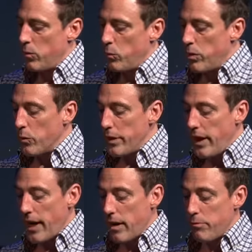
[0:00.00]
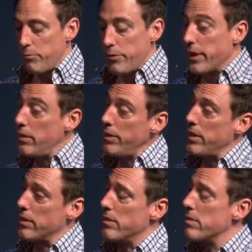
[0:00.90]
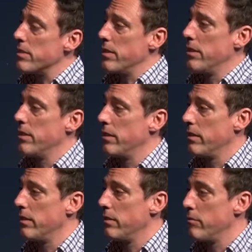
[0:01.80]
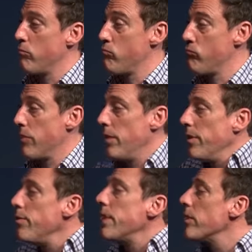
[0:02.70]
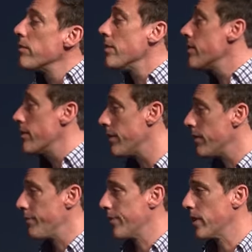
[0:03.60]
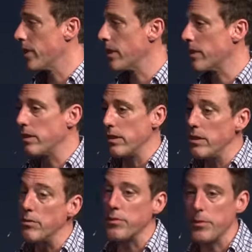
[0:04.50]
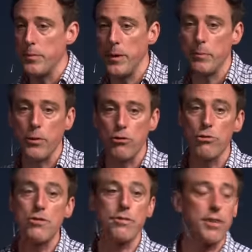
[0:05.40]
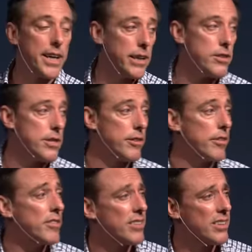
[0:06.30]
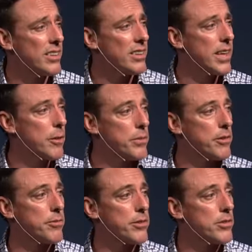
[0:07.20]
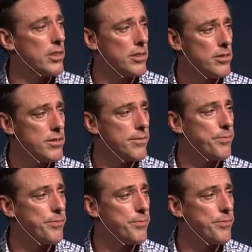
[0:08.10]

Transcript: Will we have forgiven others? Even if they don't deserve it. Like the thief or the people crucifying Jesus, gambling for his clothes.